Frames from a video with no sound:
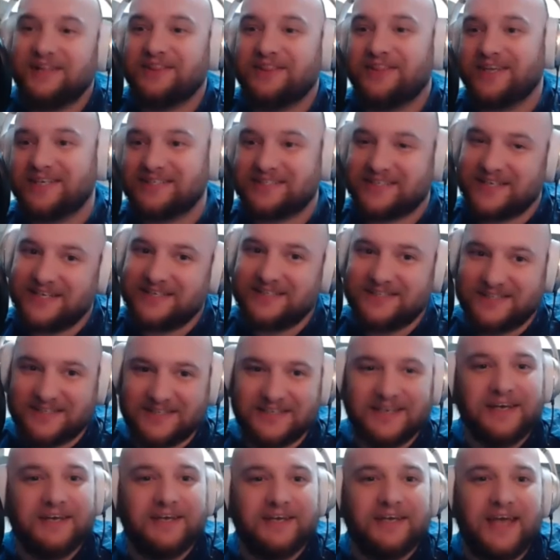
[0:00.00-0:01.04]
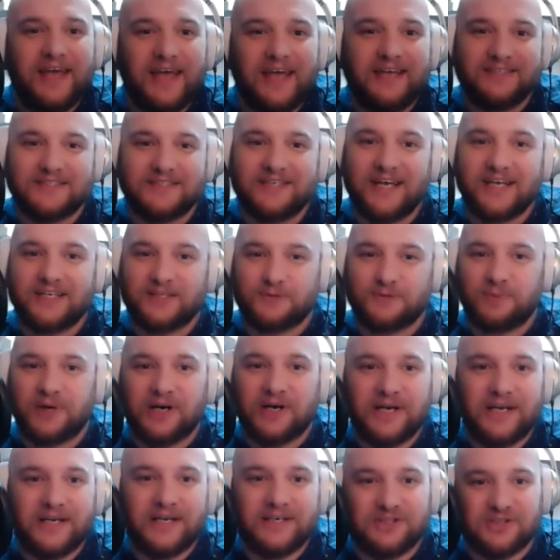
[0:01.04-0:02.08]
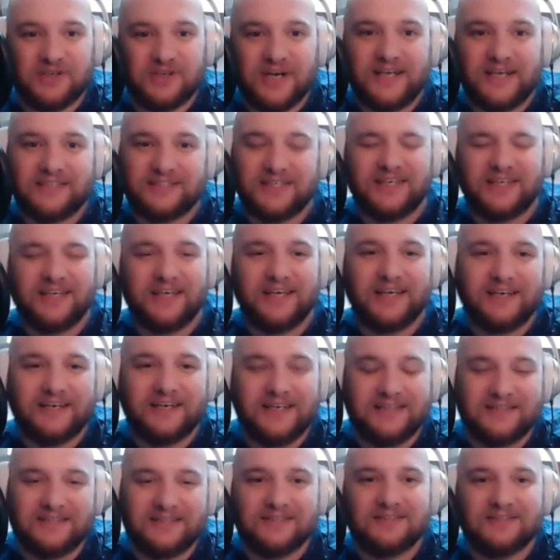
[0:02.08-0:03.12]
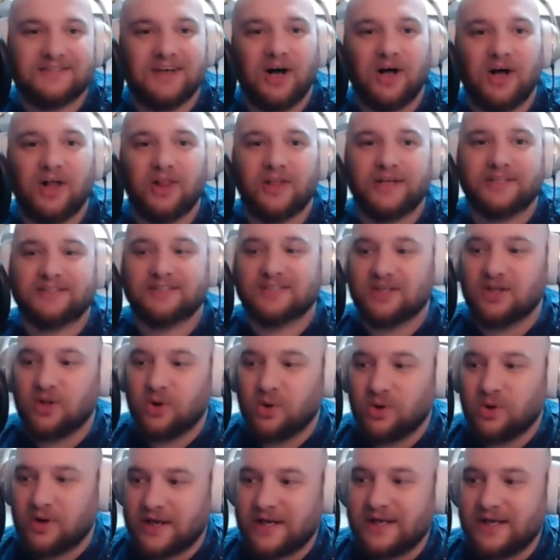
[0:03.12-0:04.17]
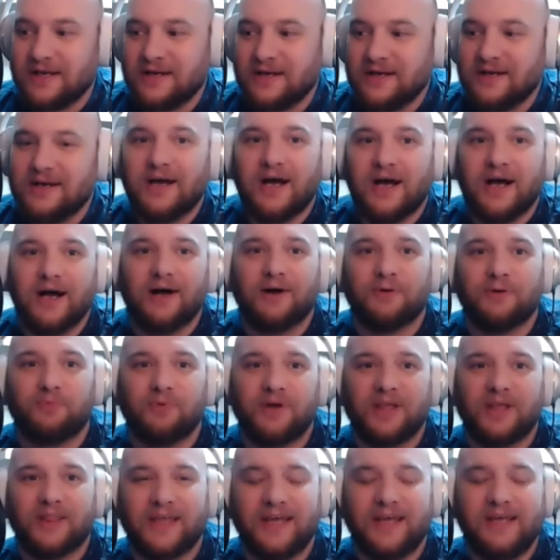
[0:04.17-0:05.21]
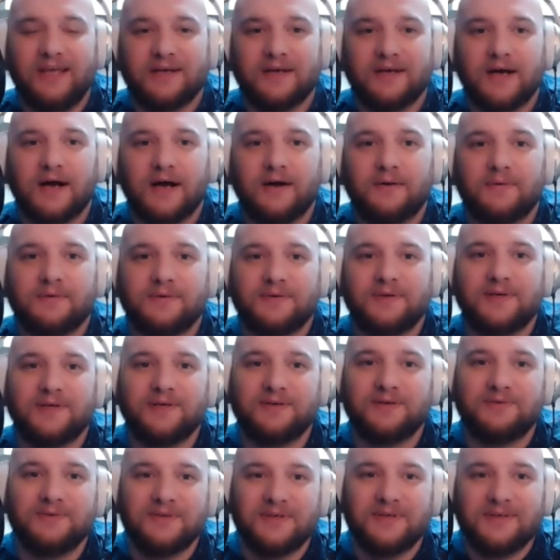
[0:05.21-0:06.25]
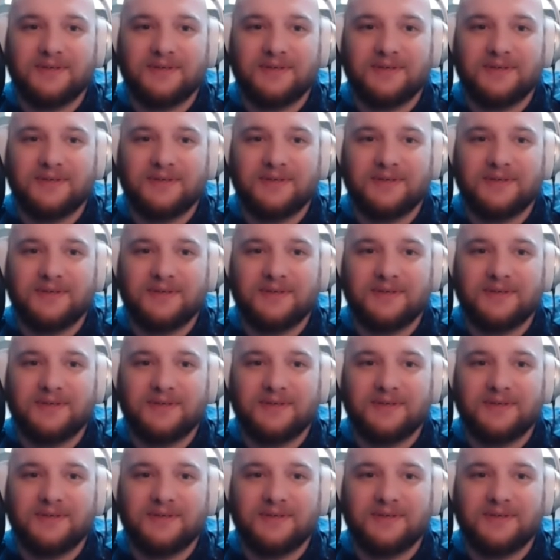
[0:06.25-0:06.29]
this is a Shakespearean tragedy in its yeah. all its glory uh, really. Nobody comes out the